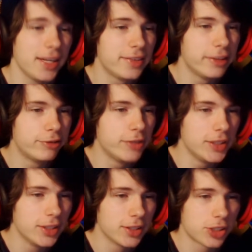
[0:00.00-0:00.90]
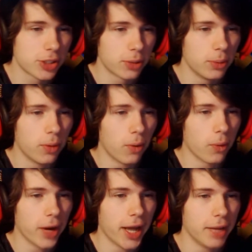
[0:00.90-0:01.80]
T V show
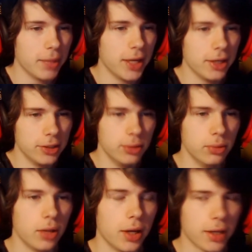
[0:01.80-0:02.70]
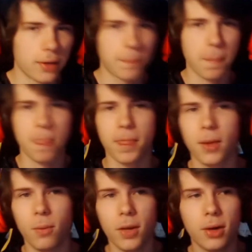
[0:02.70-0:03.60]
or anime you like.
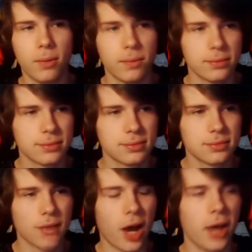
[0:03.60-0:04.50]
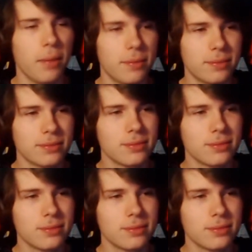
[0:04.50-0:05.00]
Well, I'm...